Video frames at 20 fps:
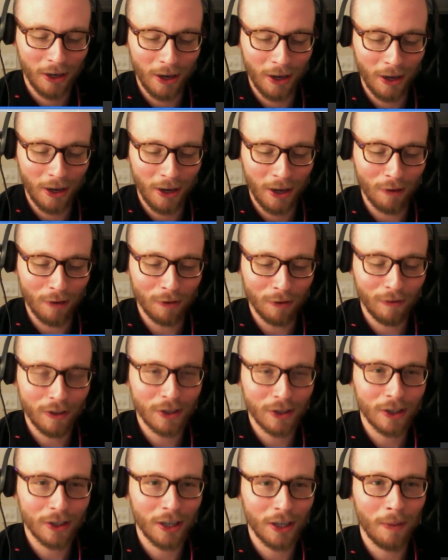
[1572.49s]
over
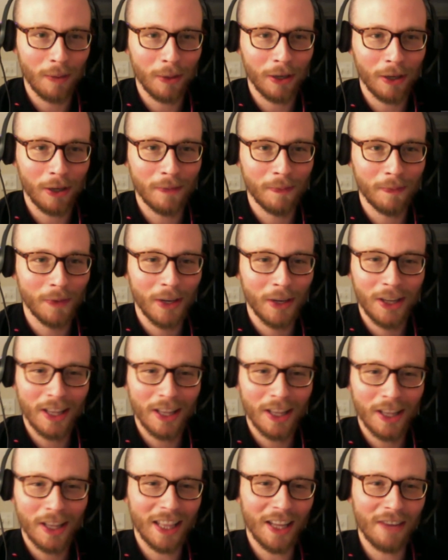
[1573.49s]
Vincent Kompany.
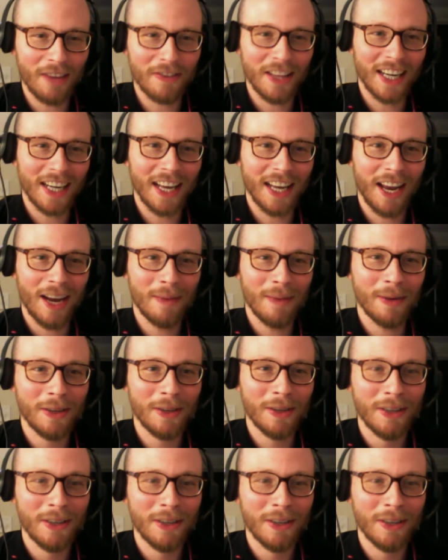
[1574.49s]
Loved that game.